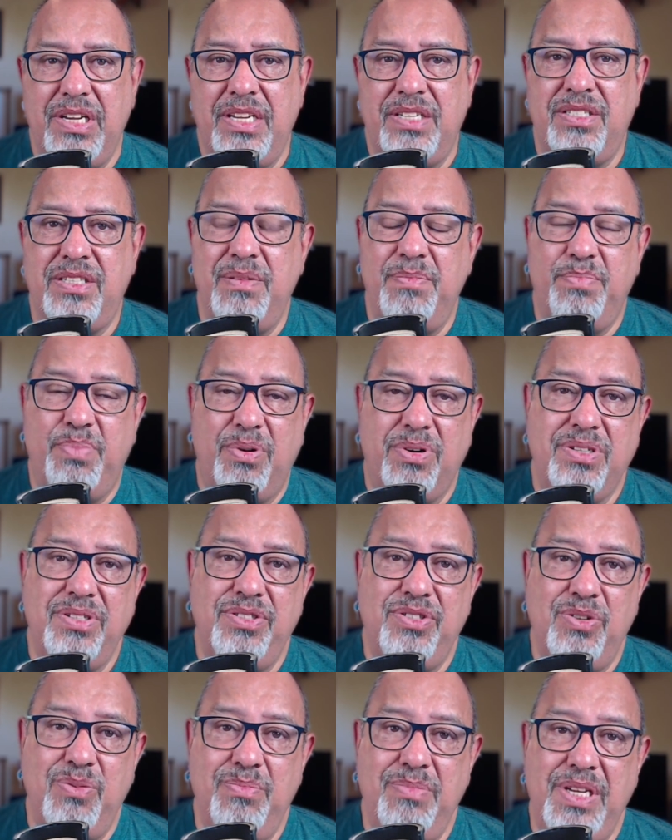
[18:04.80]
it's important
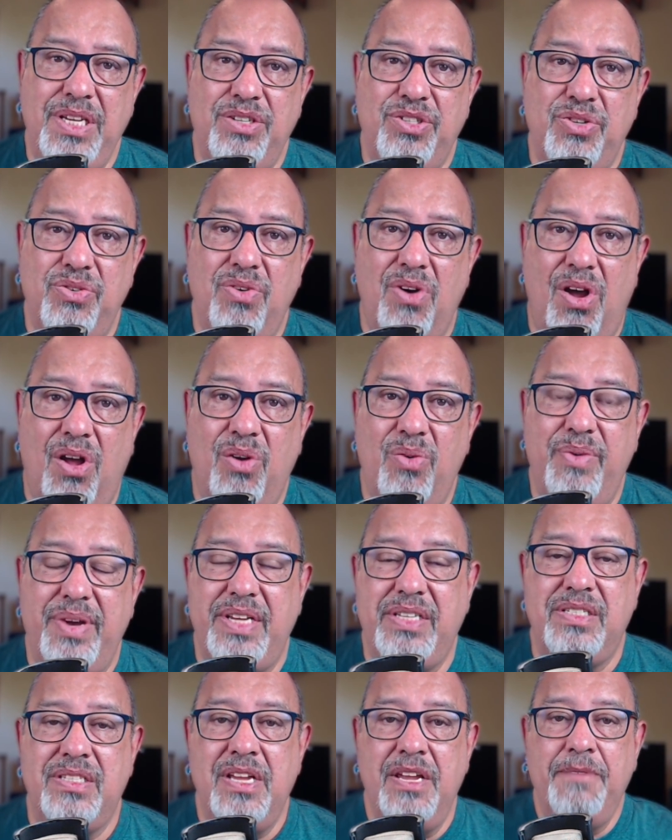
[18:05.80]
to me to
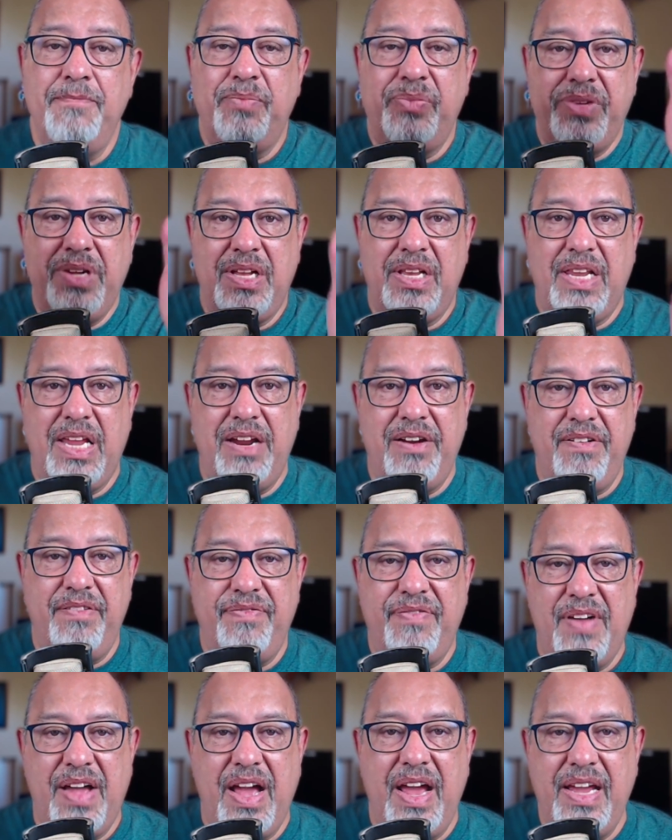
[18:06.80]
always
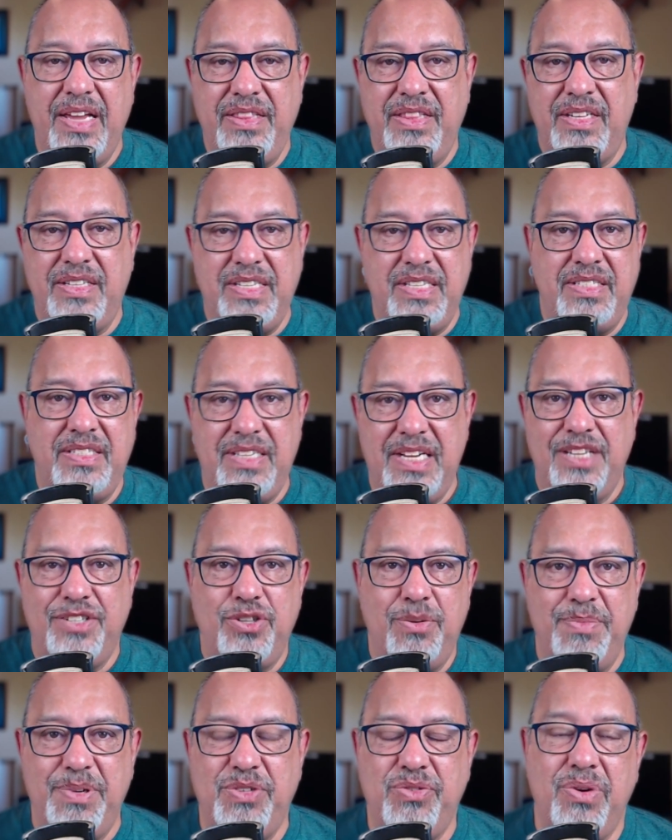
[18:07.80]
clarify the
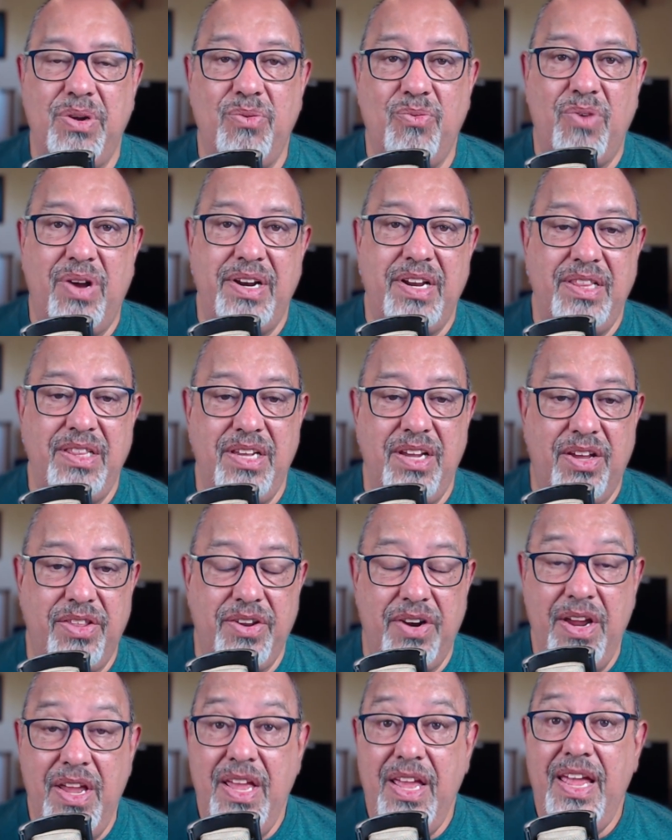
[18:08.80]
distinction between one and the
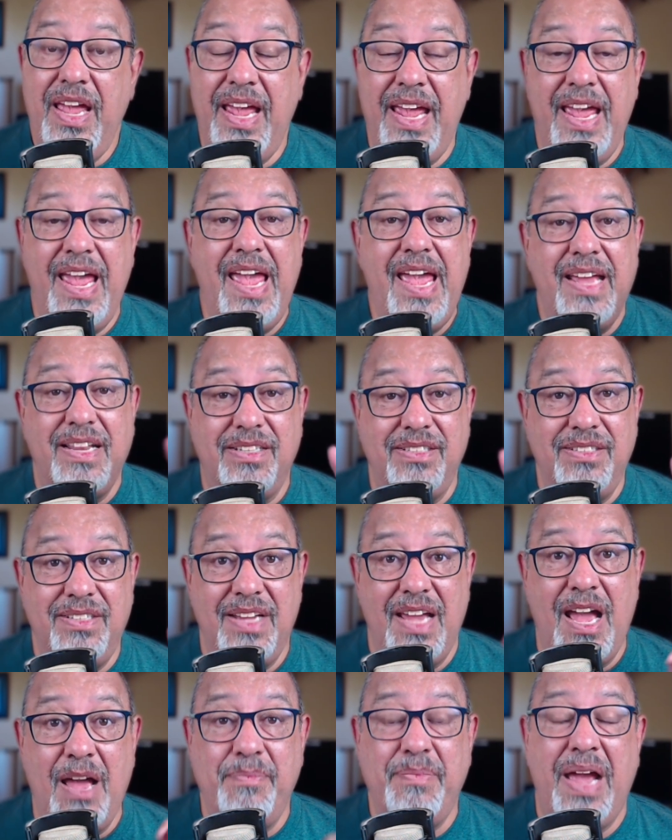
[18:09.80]
other. And
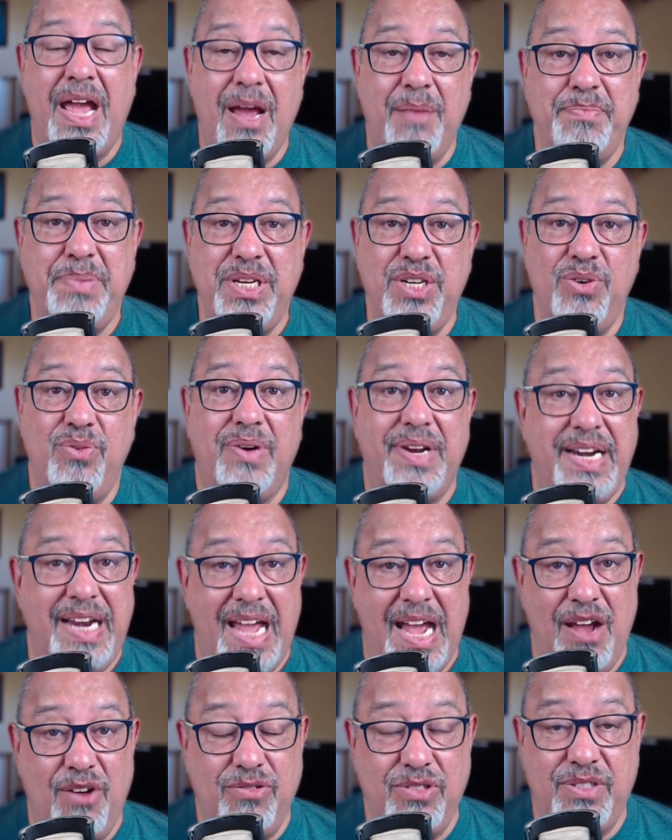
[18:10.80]
I'm happy to
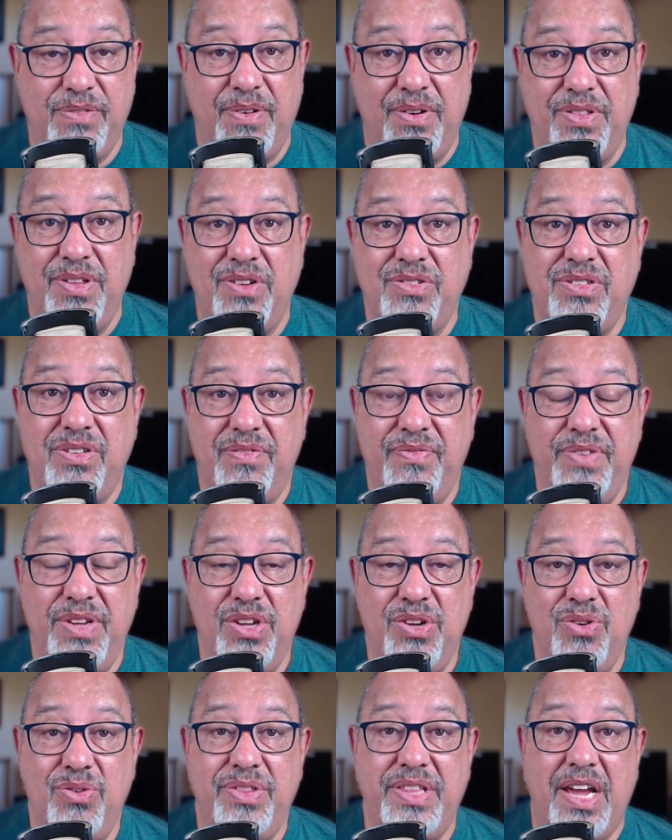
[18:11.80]
announce, for those of
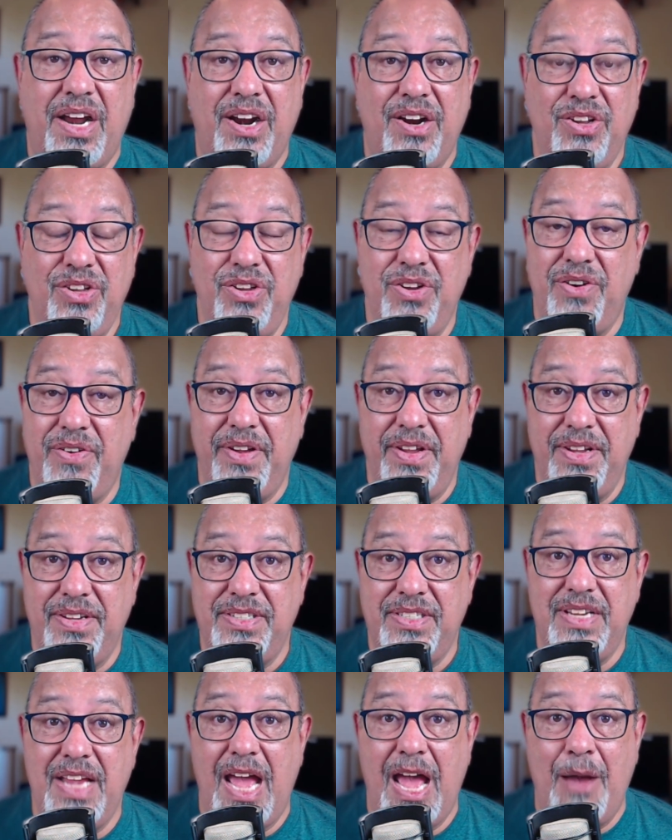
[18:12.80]
you that are
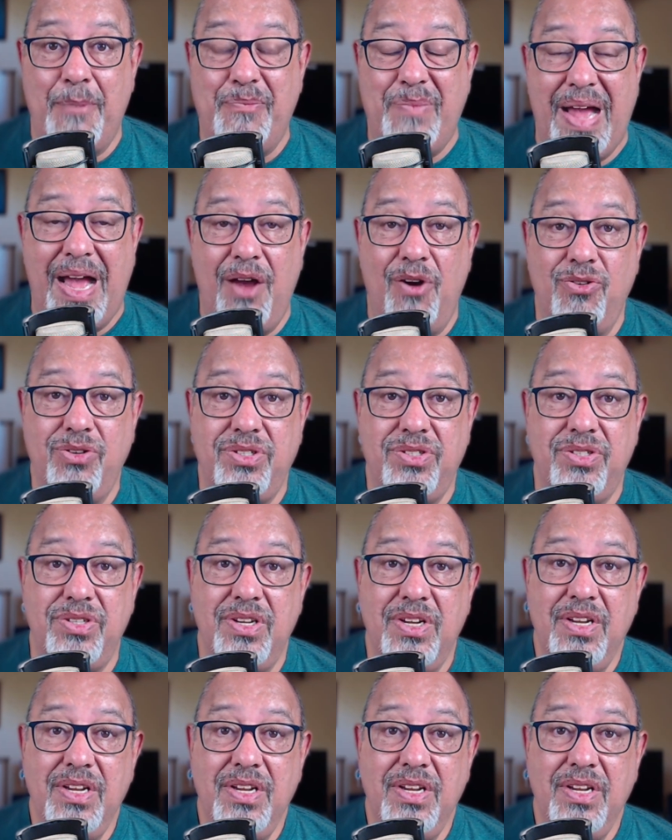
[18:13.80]
curious about